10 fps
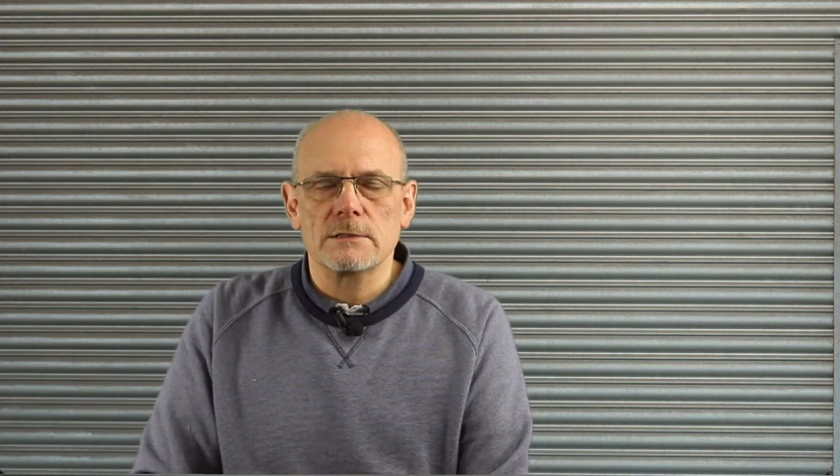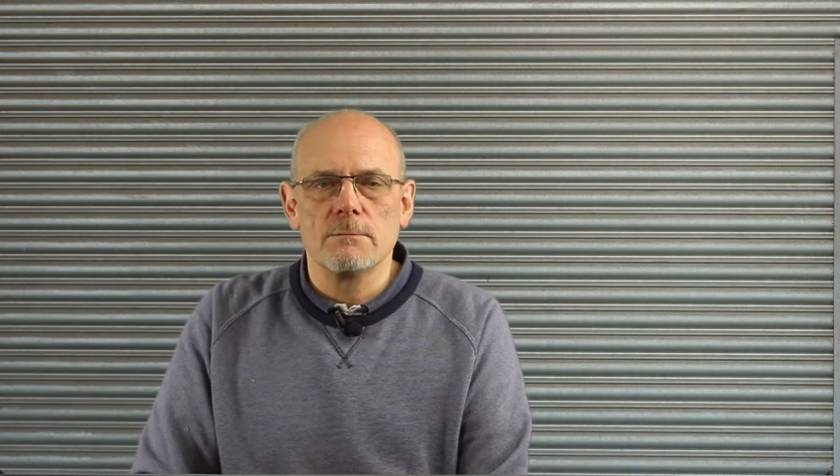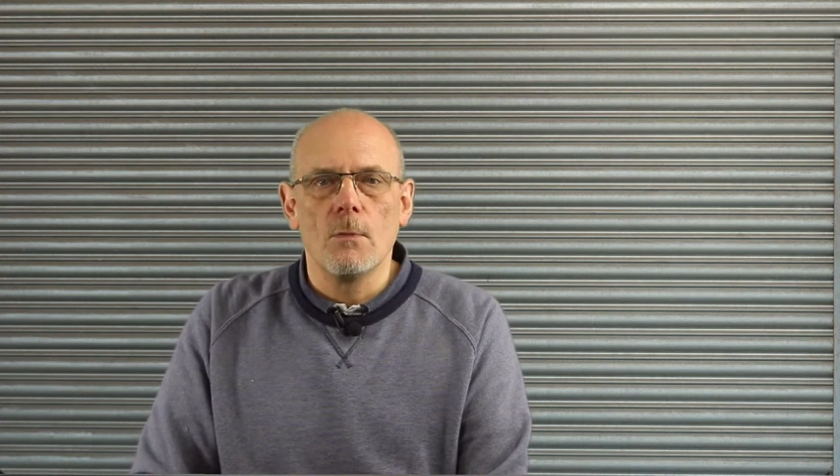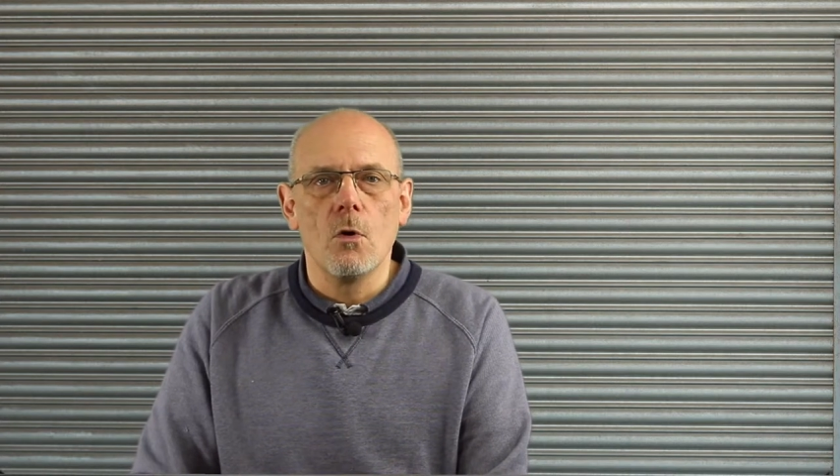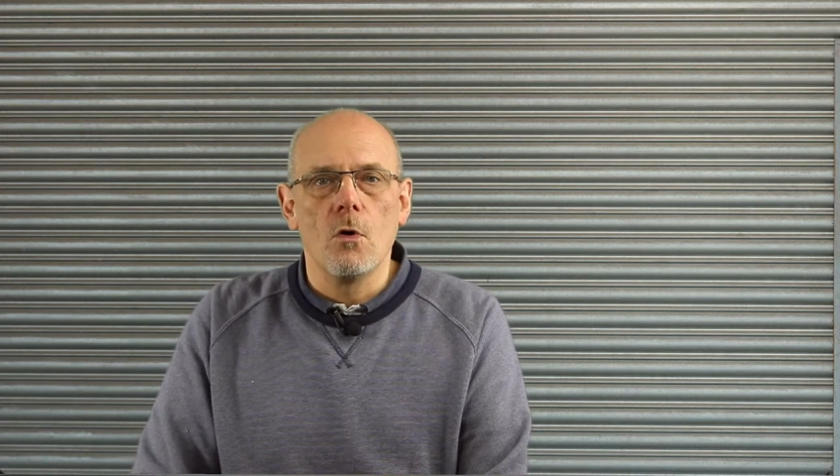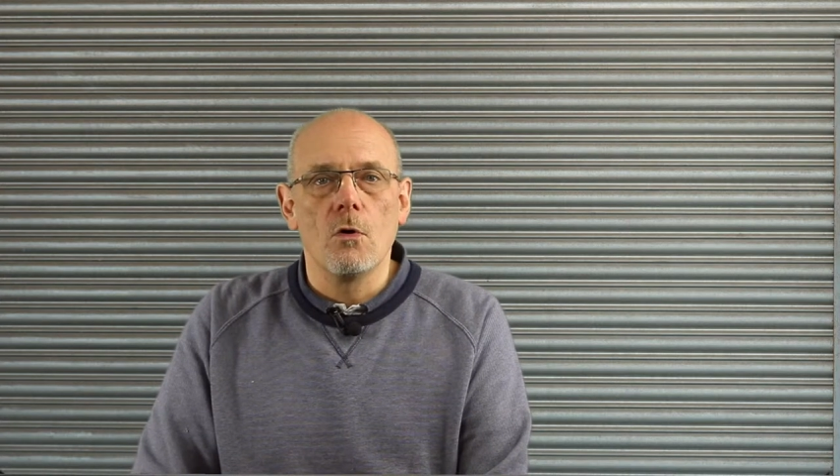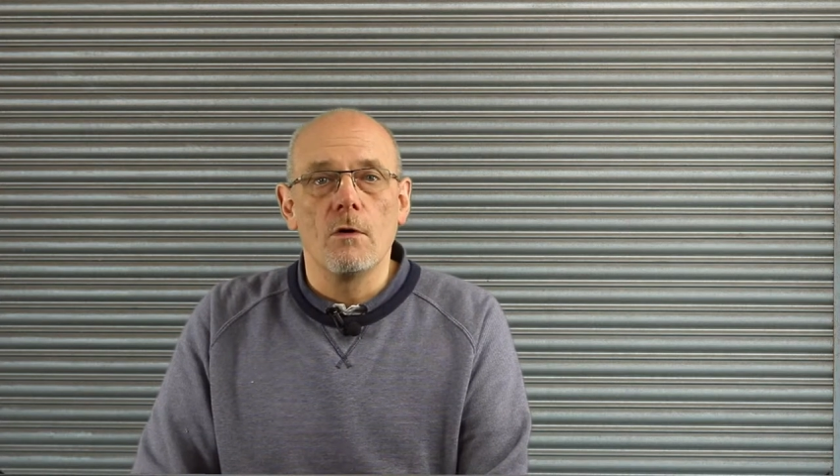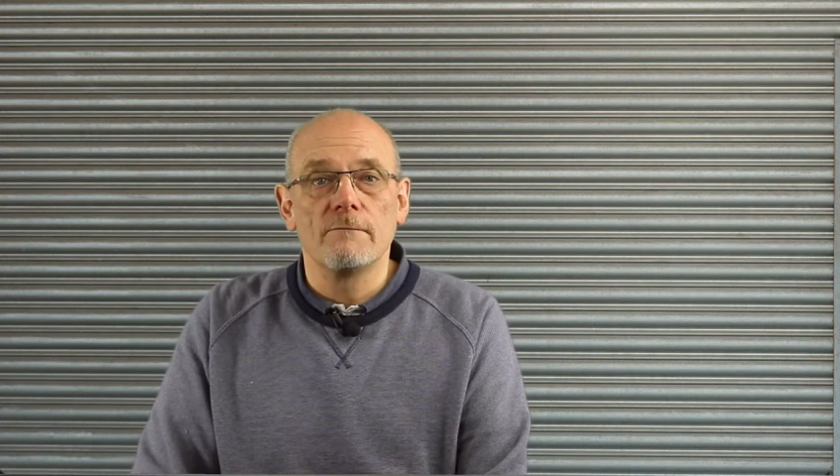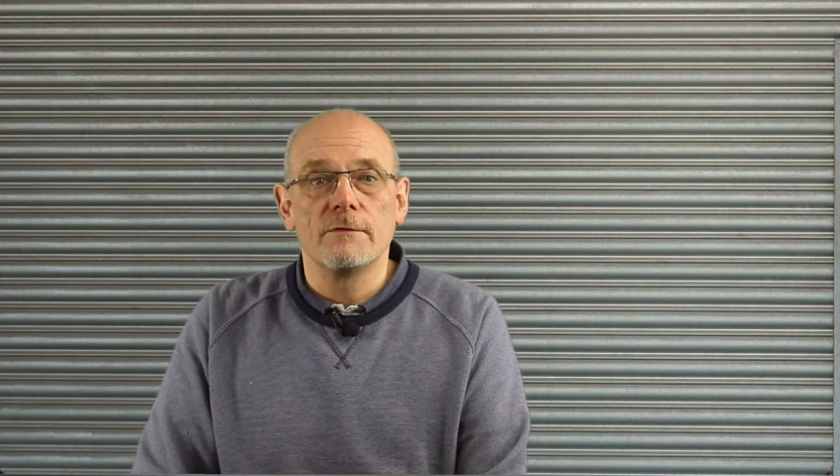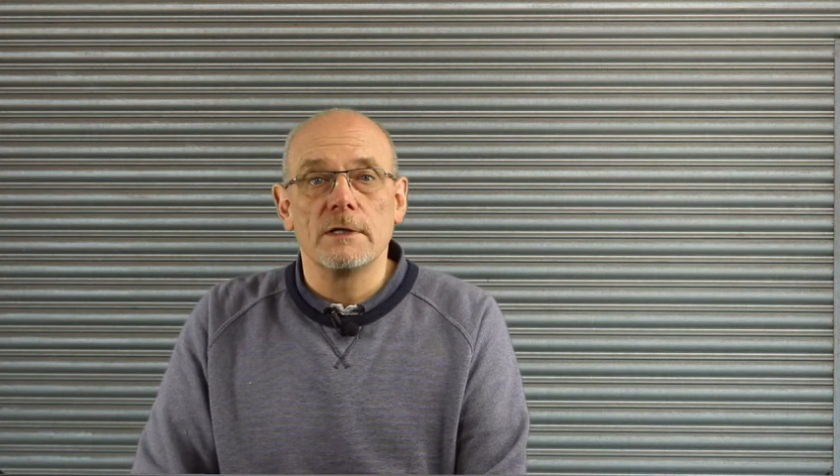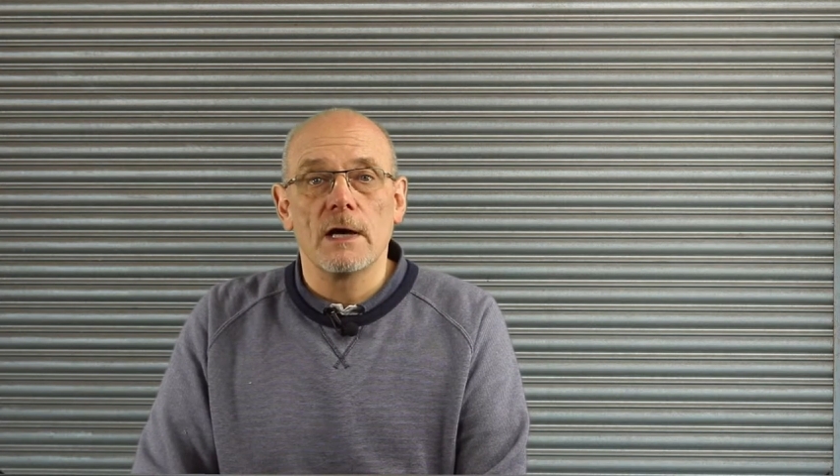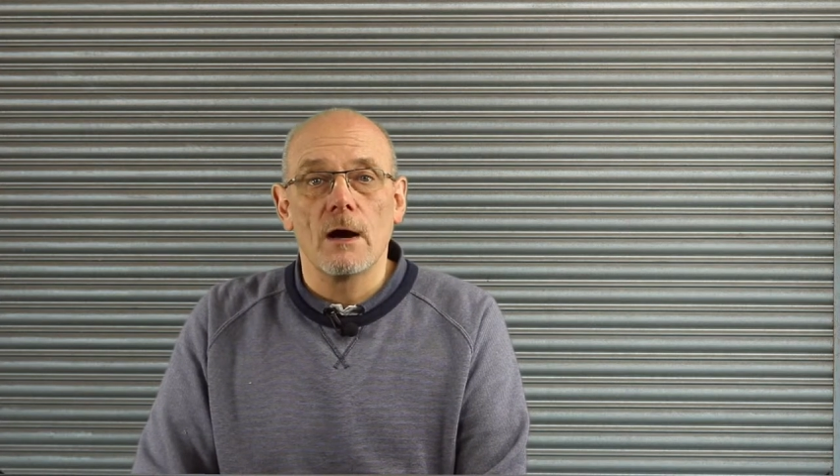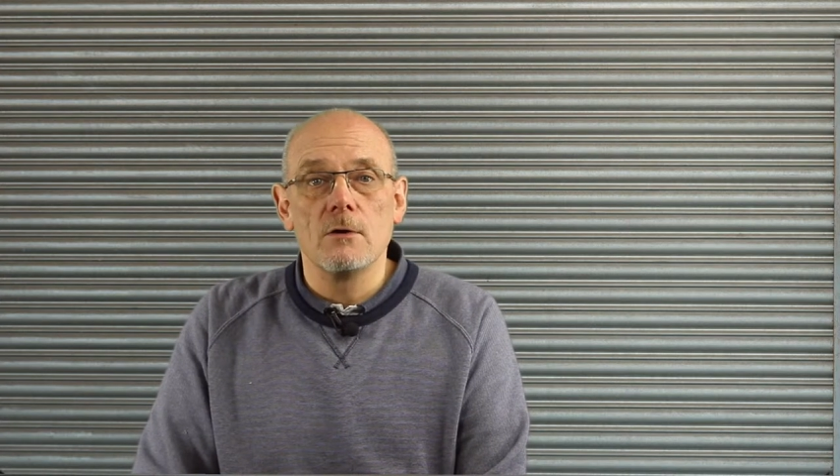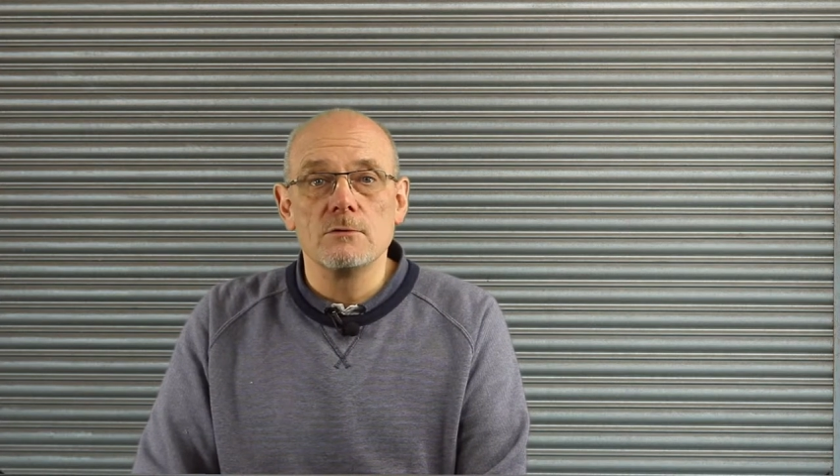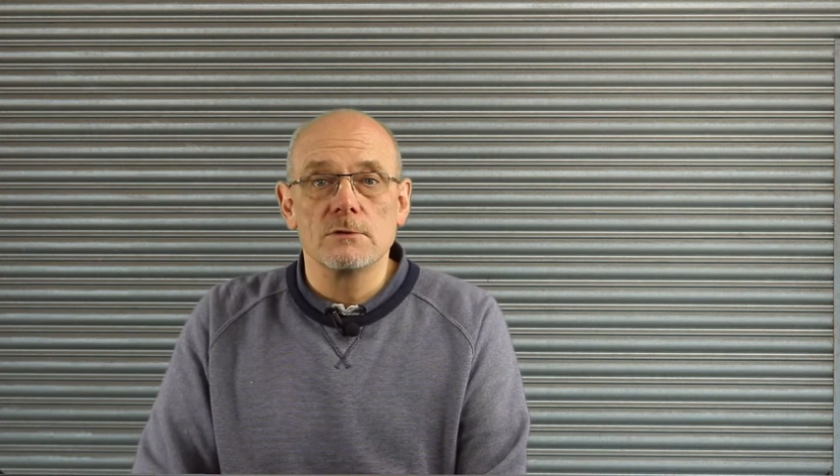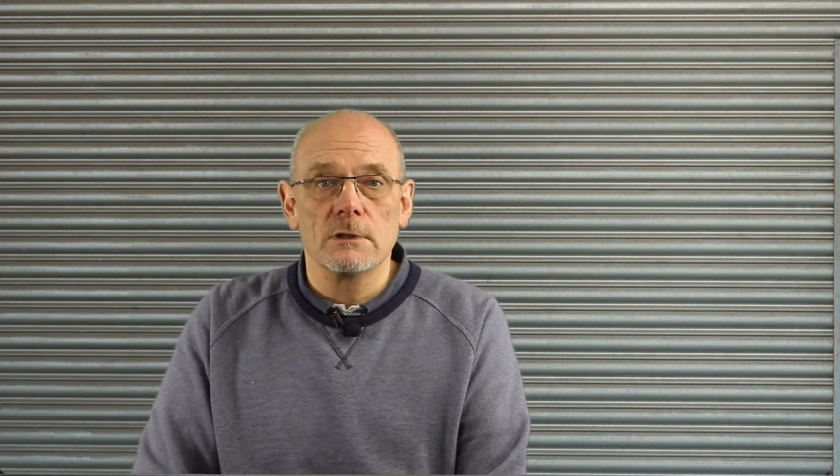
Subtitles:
some more videos,